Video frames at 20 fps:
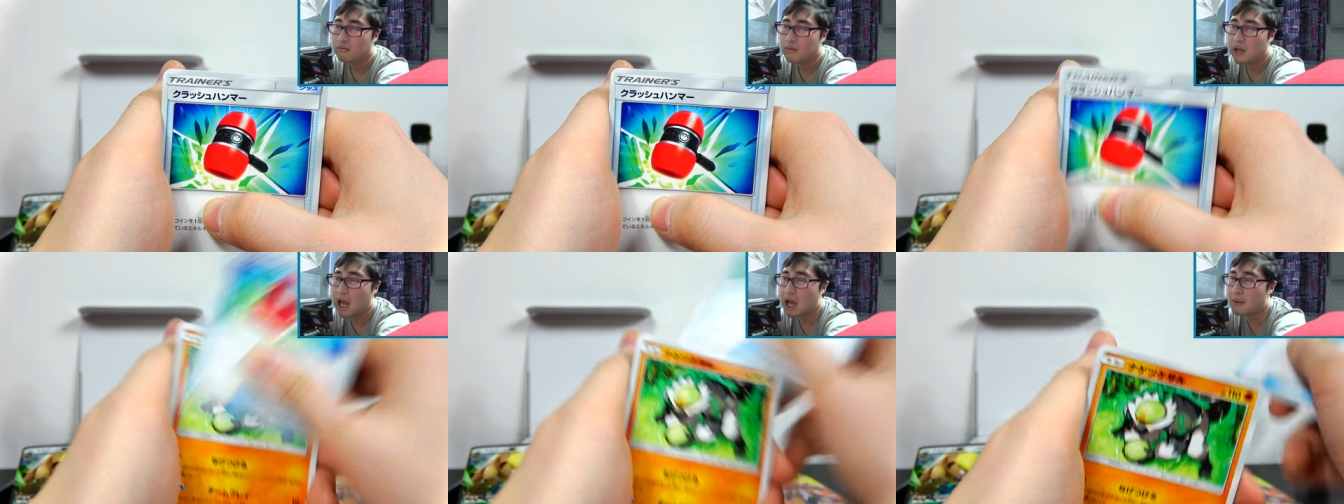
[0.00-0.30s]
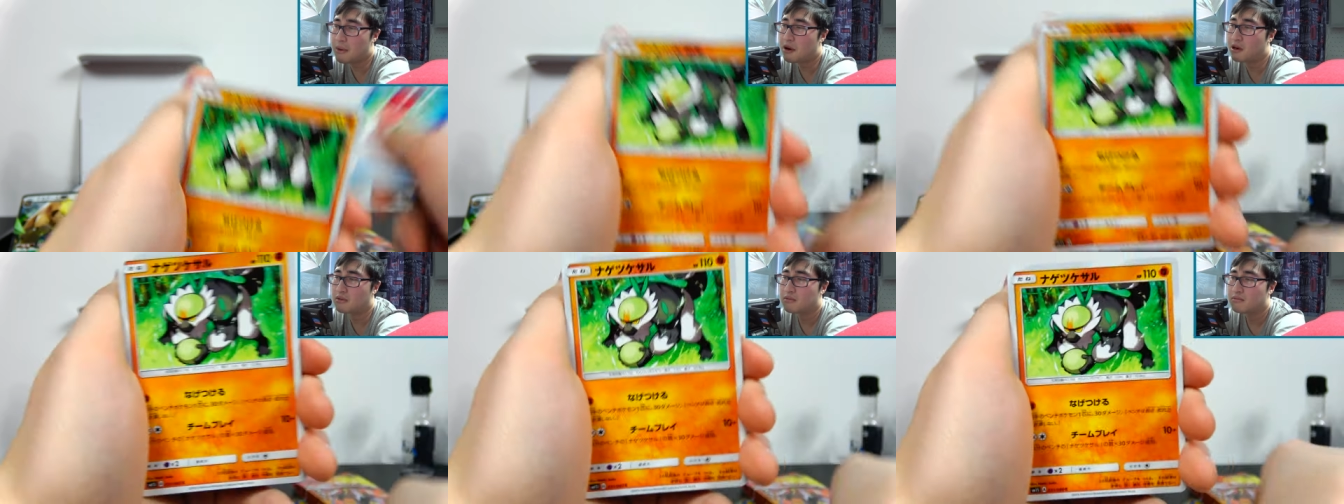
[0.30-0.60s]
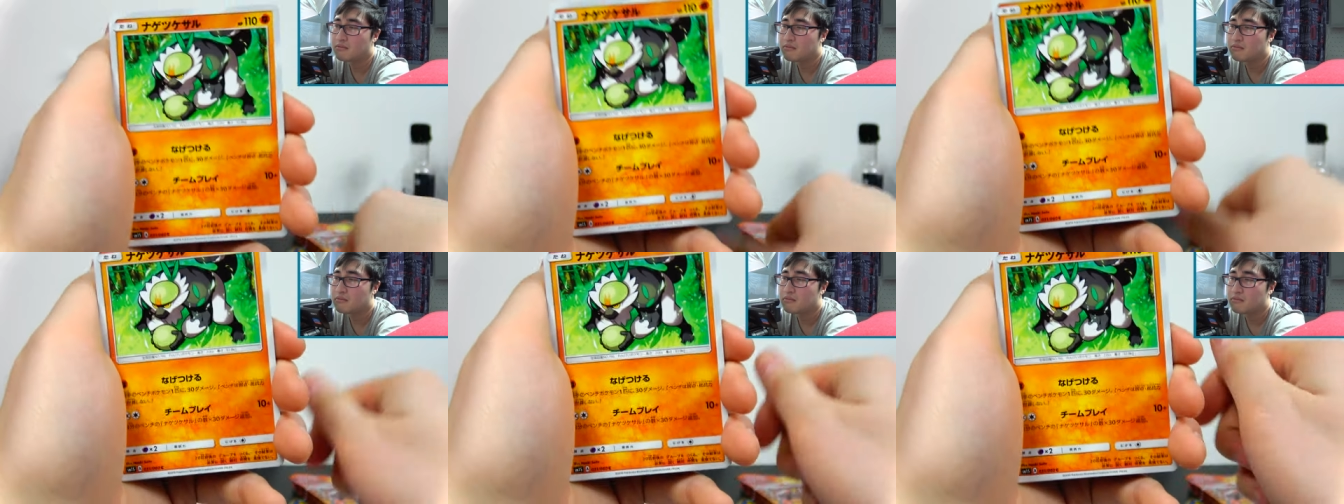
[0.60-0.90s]
Hammer.
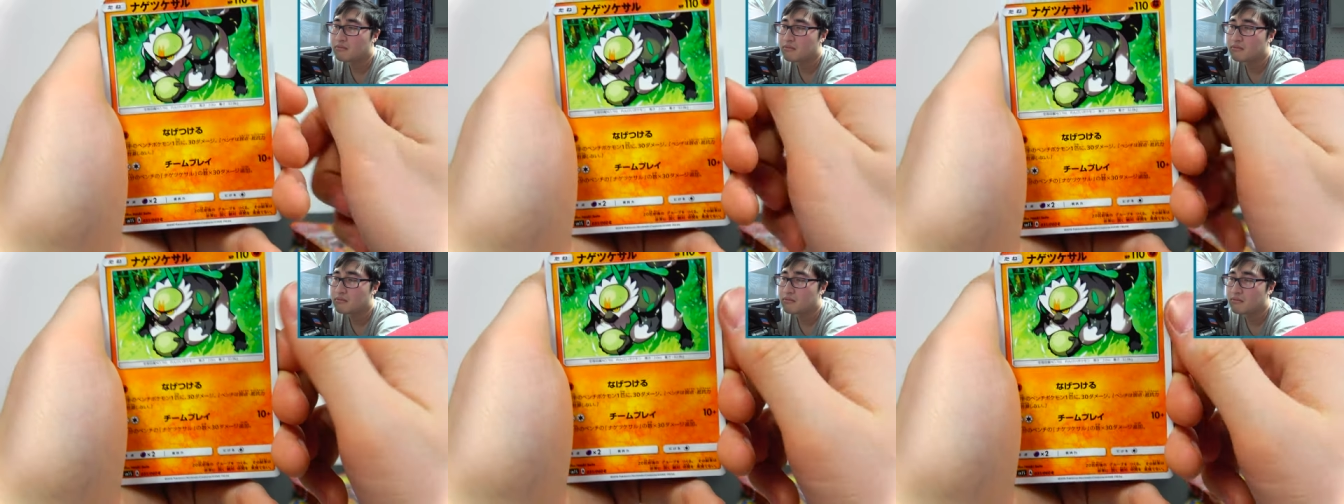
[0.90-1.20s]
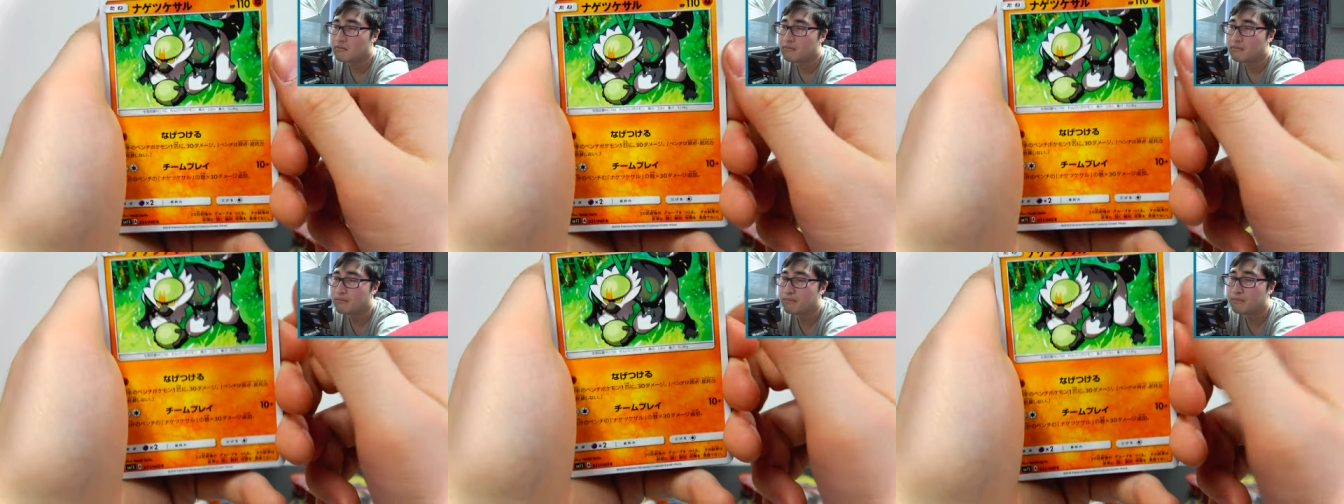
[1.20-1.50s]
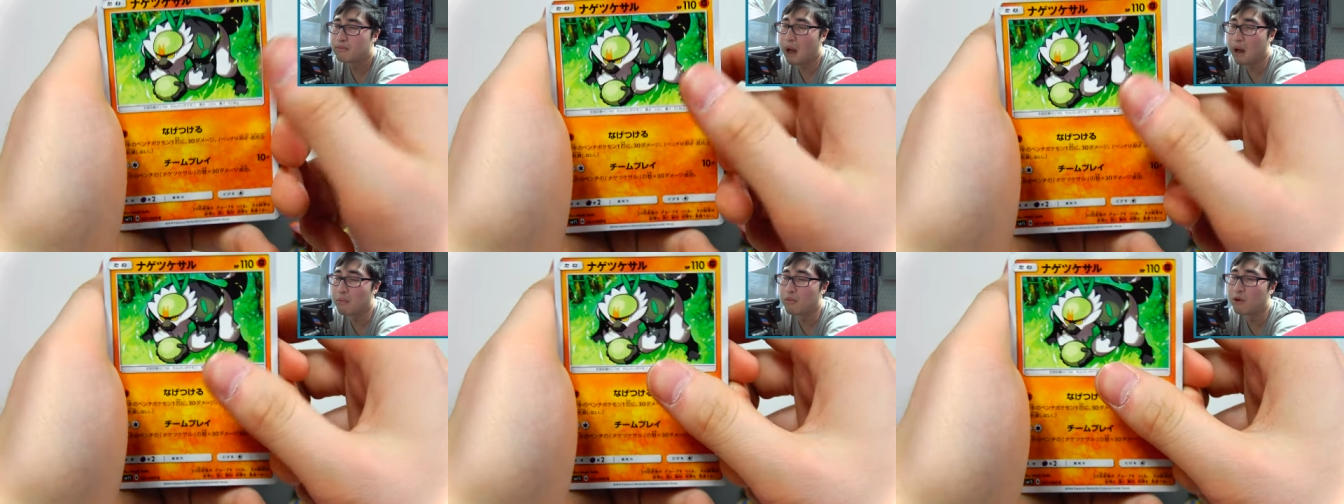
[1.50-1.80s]

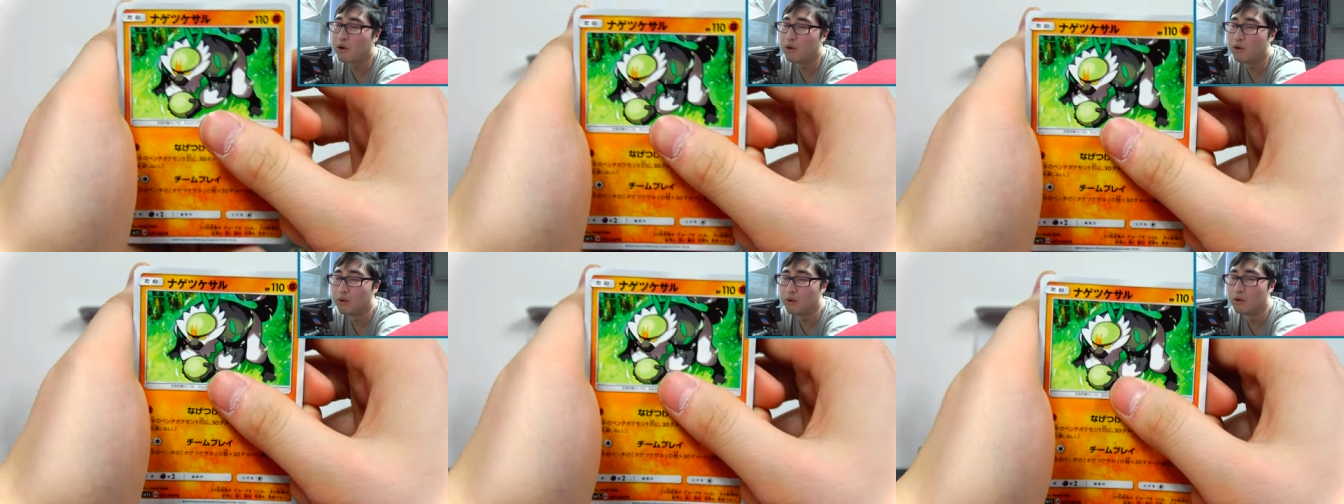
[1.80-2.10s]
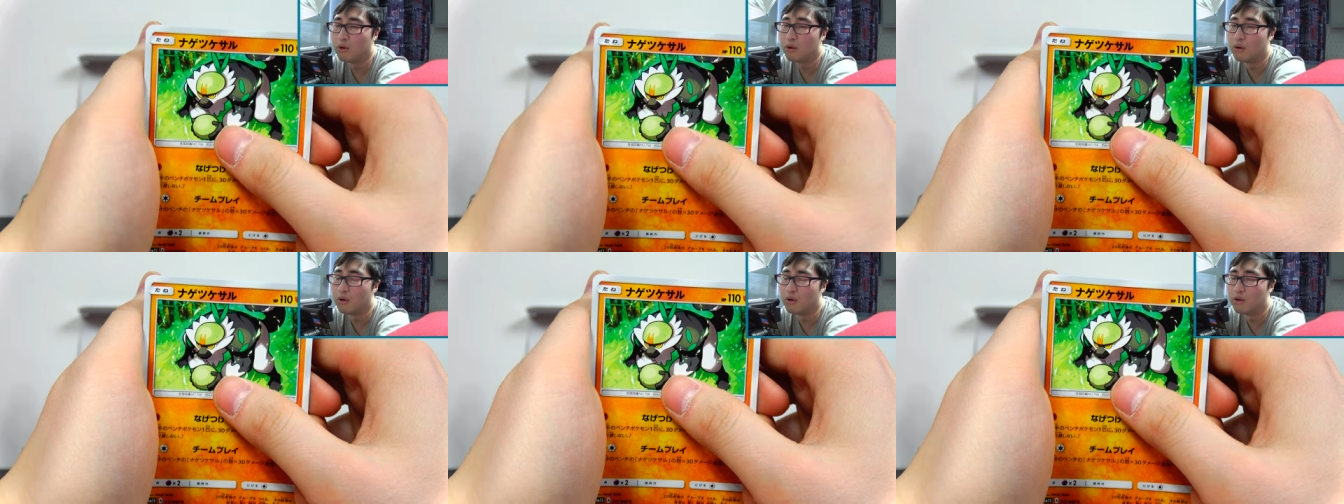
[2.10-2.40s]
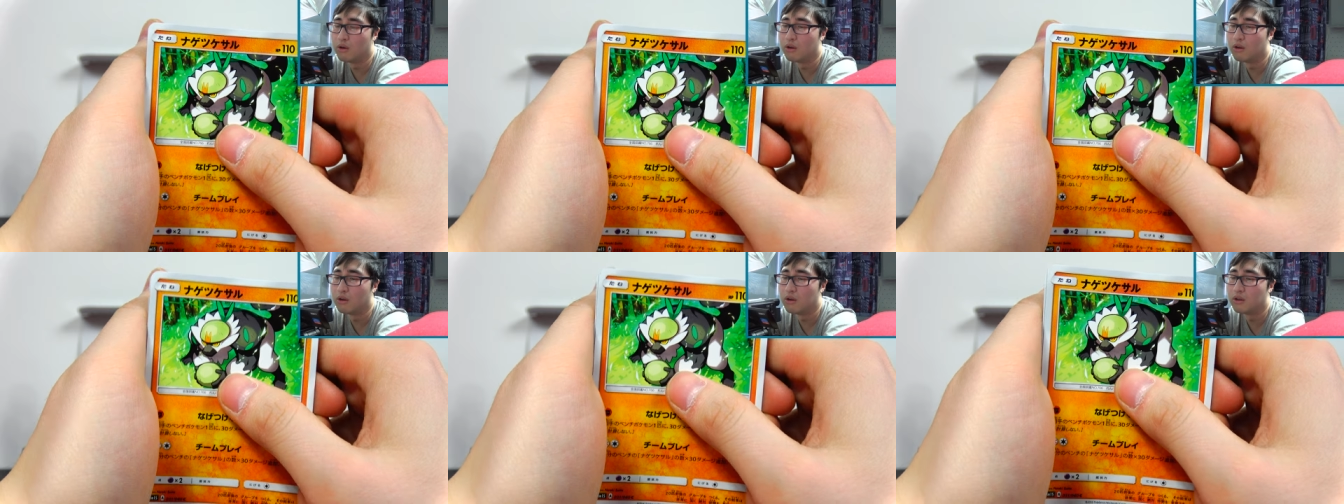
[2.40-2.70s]

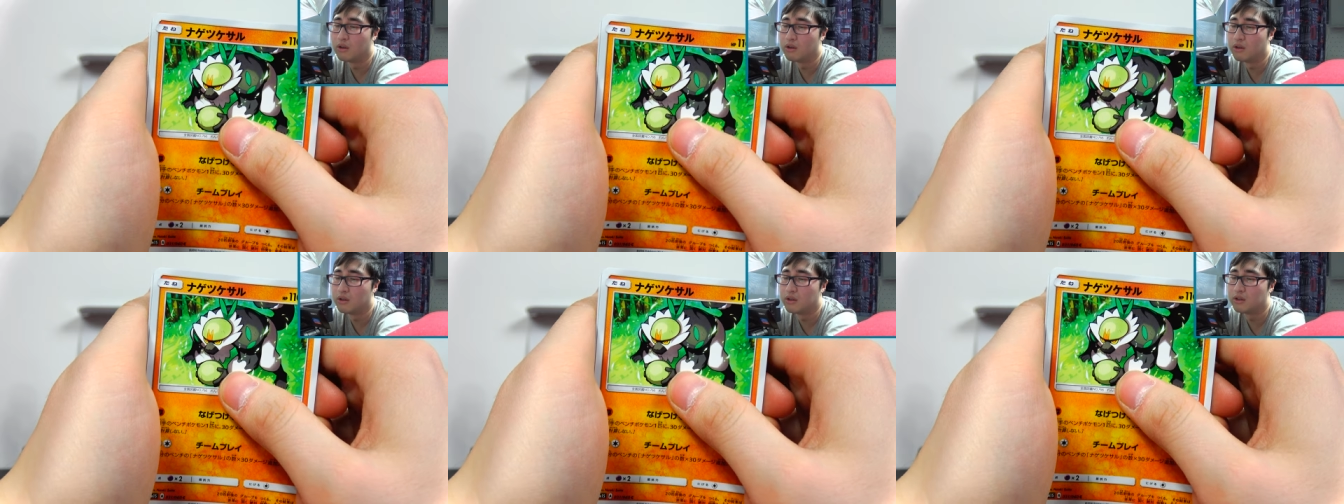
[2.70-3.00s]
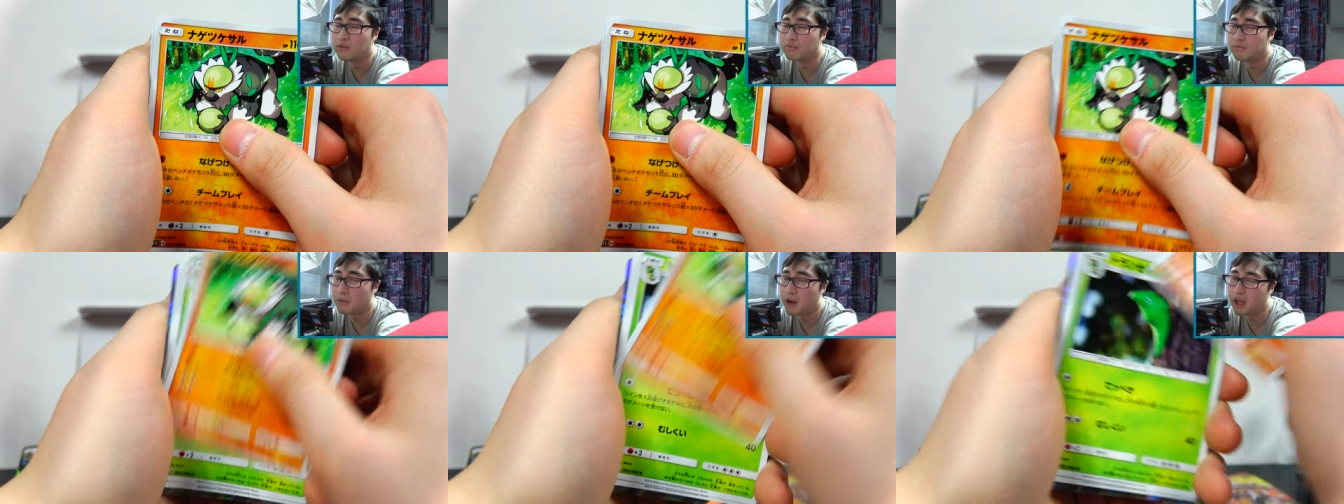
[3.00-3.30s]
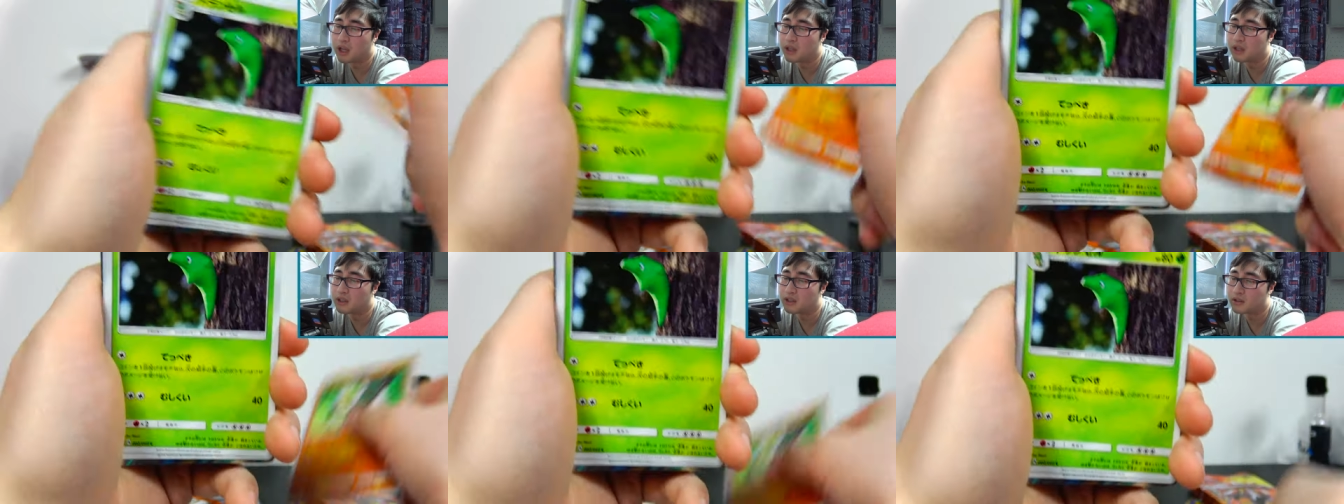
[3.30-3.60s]
Baboon
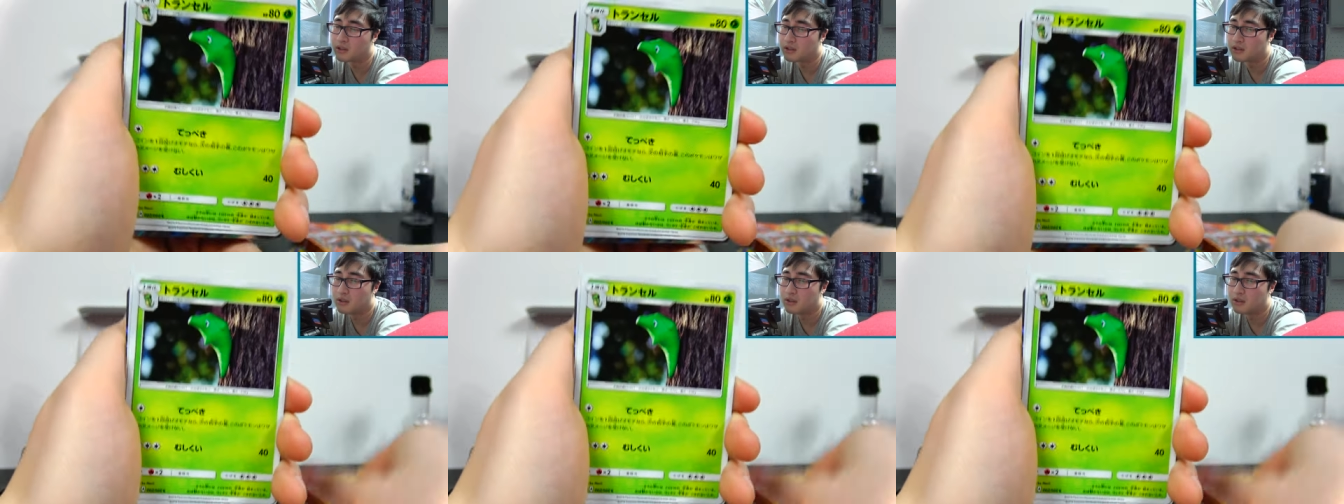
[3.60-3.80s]
melon.